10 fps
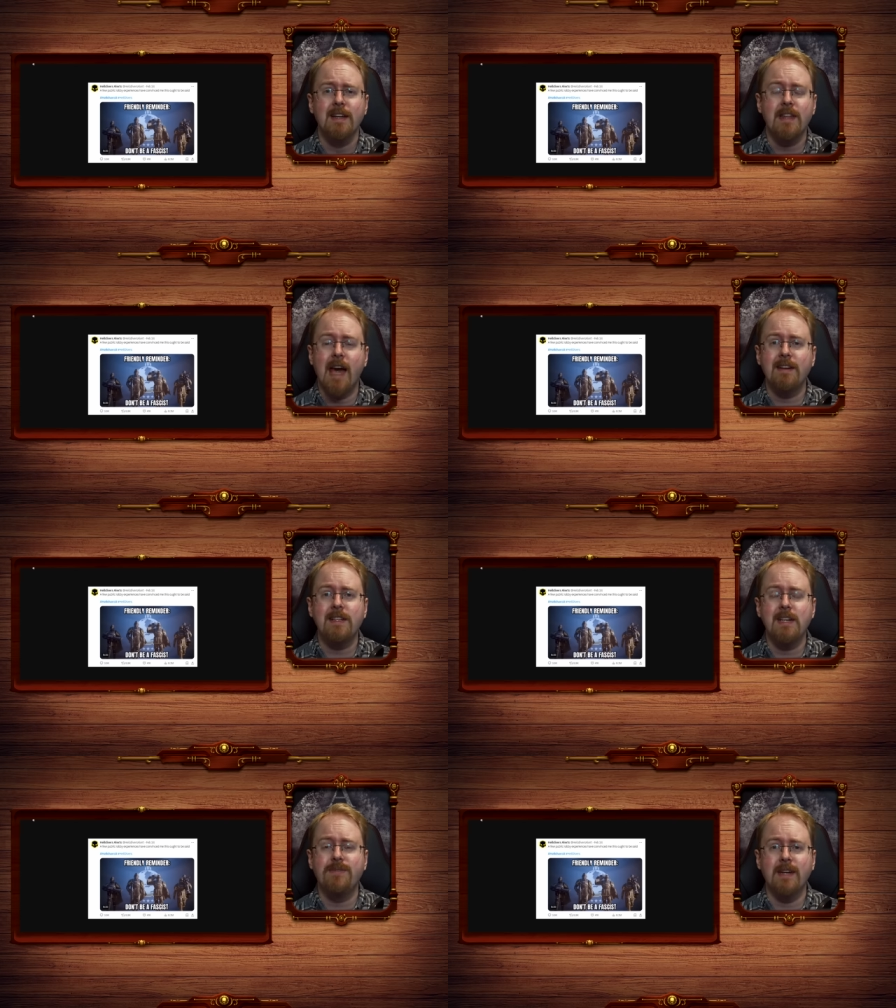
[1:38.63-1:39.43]
The
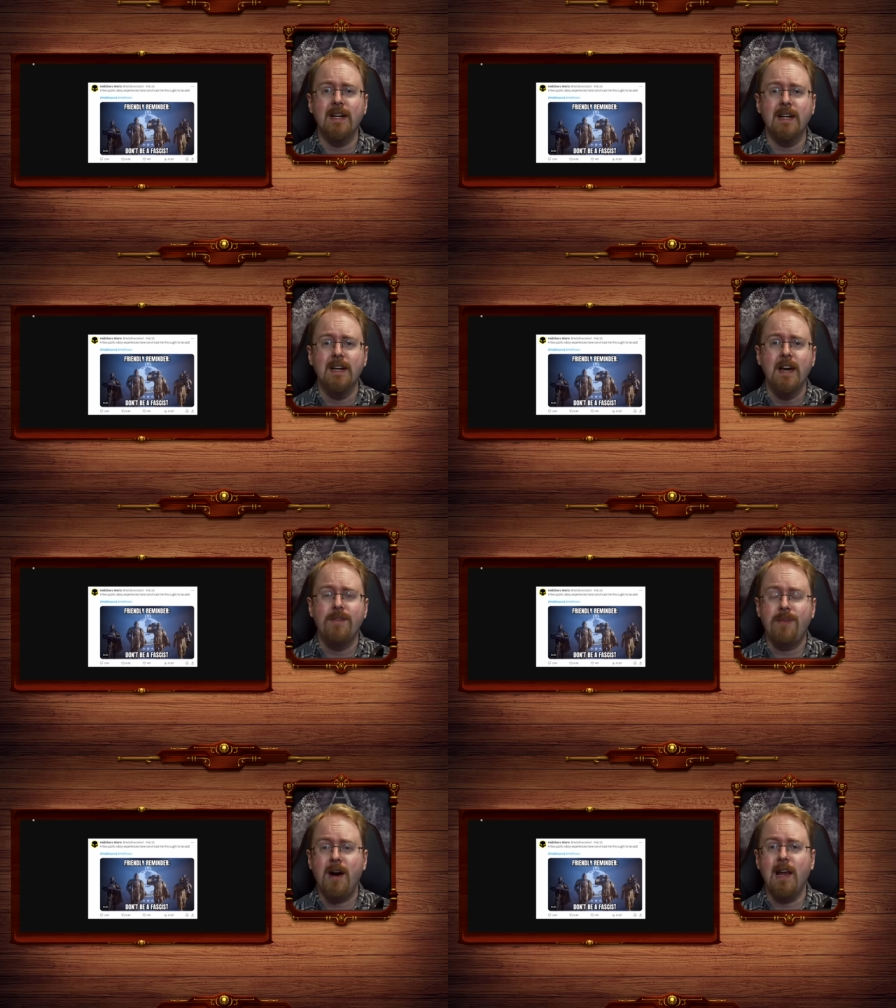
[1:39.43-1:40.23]
Antifa,
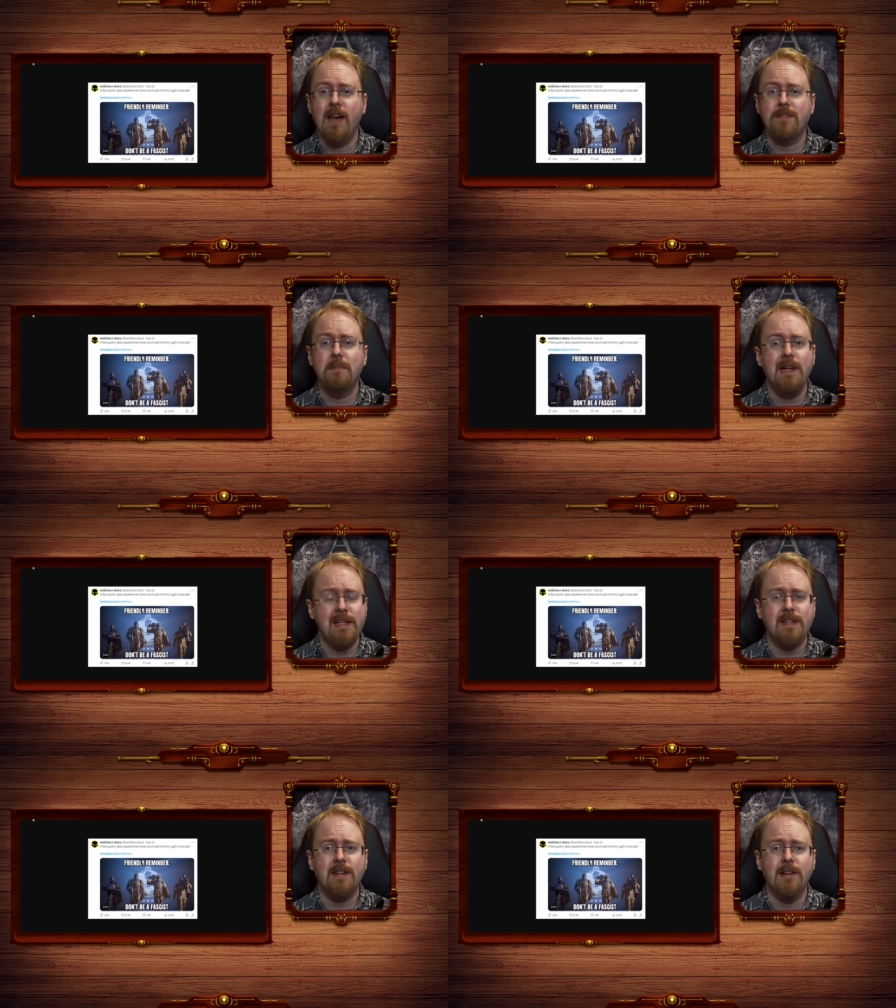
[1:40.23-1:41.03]
far-left
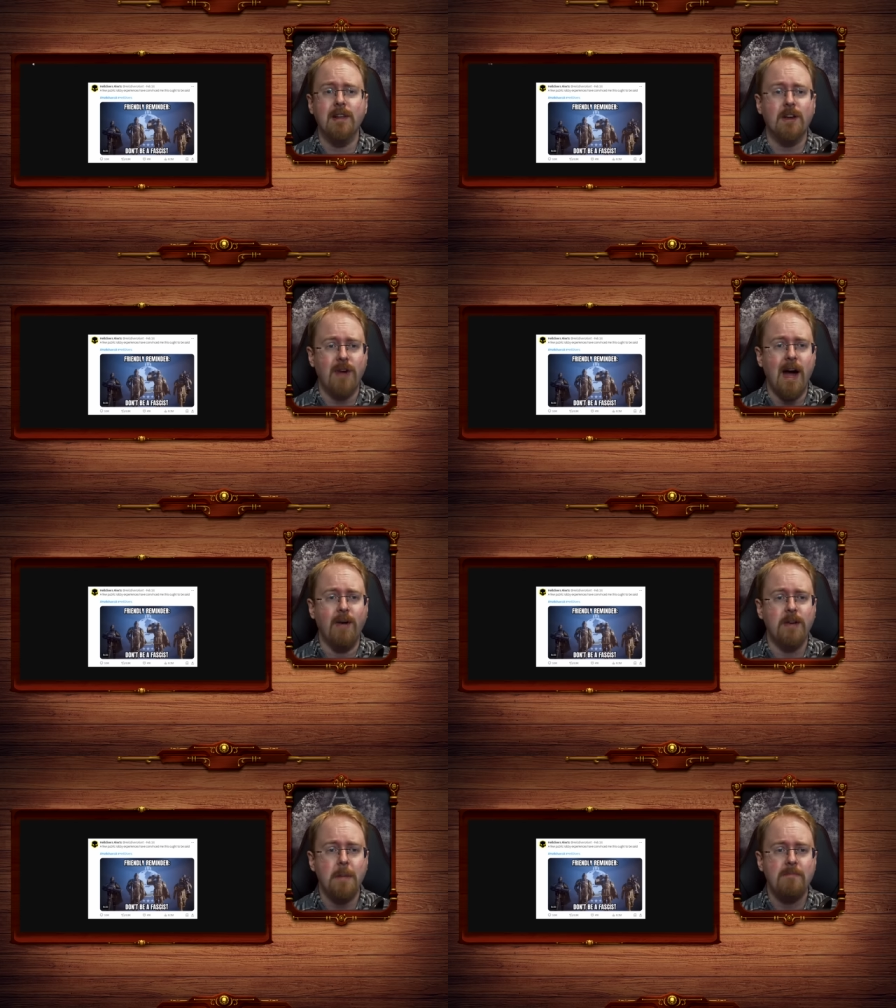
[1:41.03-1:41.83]
political crowd.